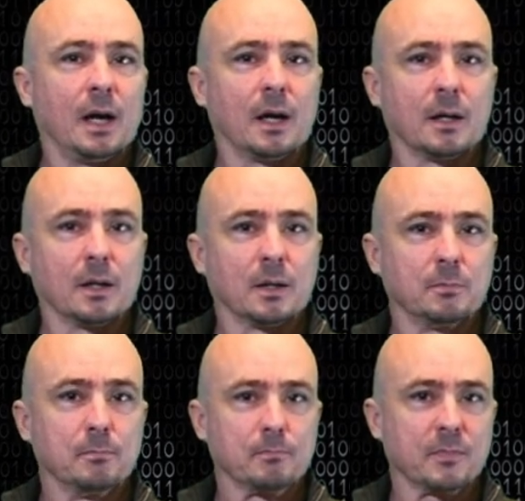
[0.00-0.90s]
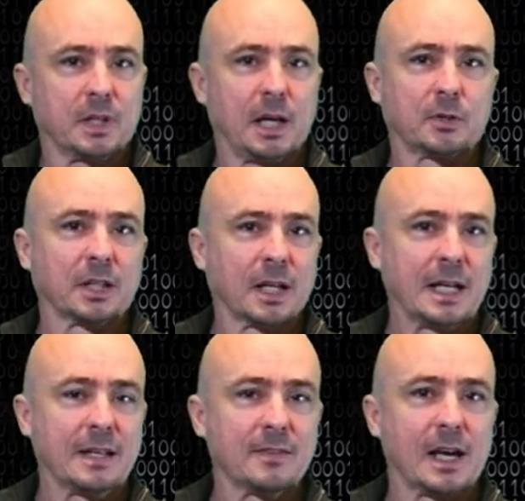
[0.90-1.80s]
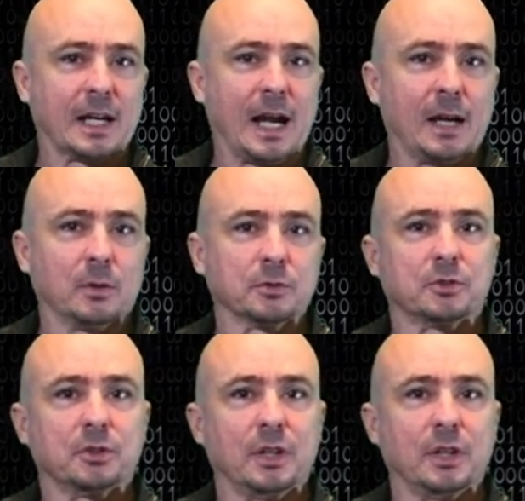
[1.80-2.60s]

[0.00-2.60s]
Um, calculating that out,